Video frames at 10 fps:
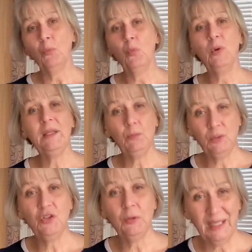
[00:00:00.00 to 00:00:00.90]
we
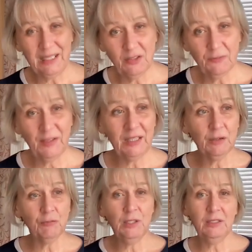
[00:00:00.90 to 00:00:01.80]
do
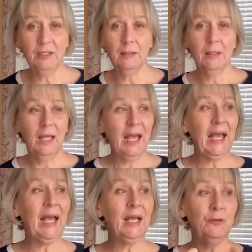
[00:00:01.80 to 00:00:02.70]
intervallic reading,
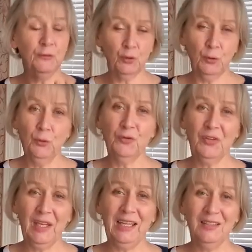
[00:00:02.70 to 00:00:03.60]
and of course
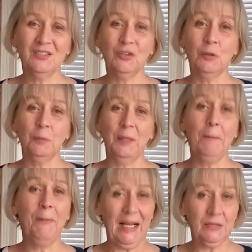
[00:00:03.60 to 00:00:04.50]
it's got to
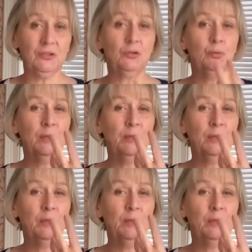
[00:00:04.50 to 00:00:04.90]
be patterned.